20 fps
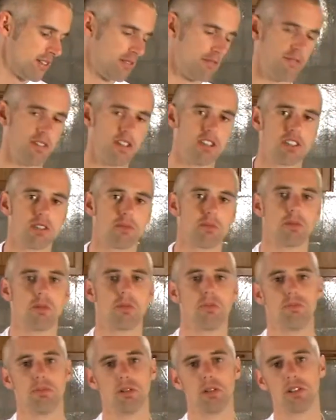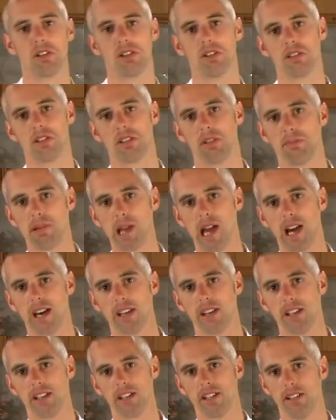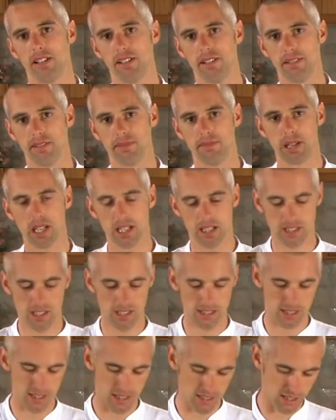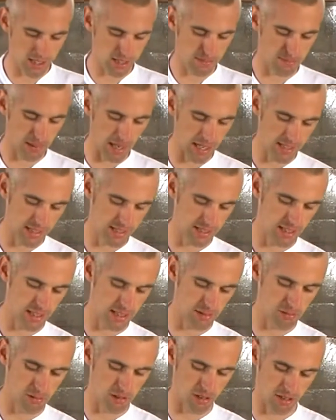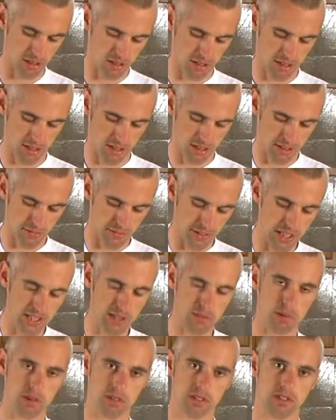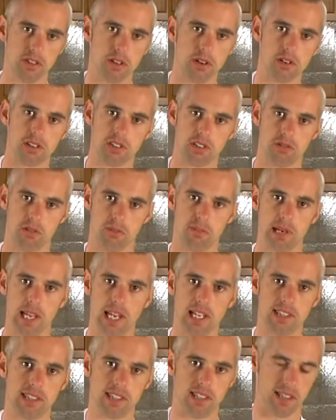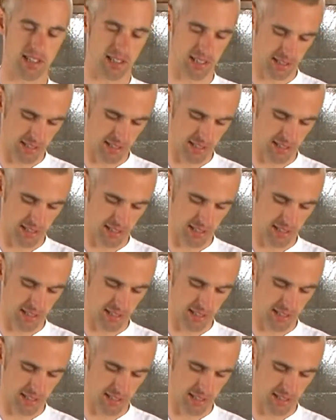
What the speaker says: vegetable bouillon, the powder mixes. This is basically what a vegetable stock is replacing.